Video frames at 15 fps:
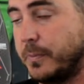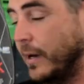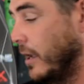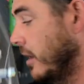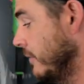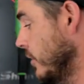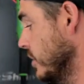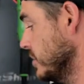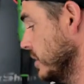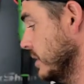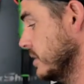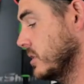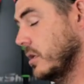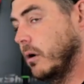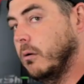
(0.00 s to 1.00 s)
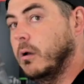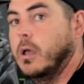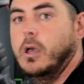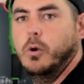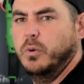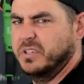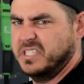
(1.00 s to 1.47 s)
a spray on version. So
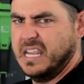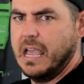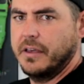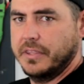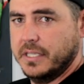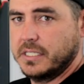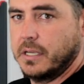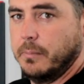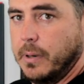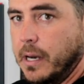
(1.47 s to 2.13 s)
we'll see how this